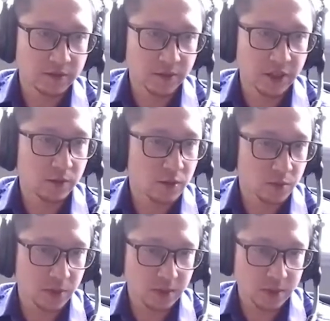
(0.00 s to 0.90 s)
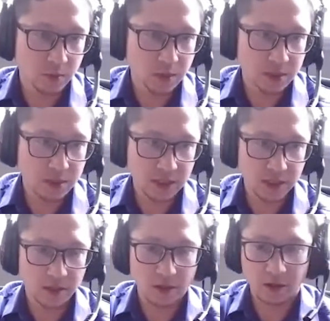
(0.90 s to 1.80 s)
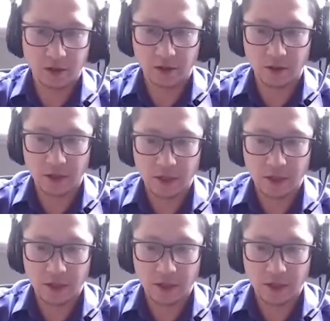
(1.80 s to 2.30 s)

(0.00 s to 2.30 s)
video displays that we see are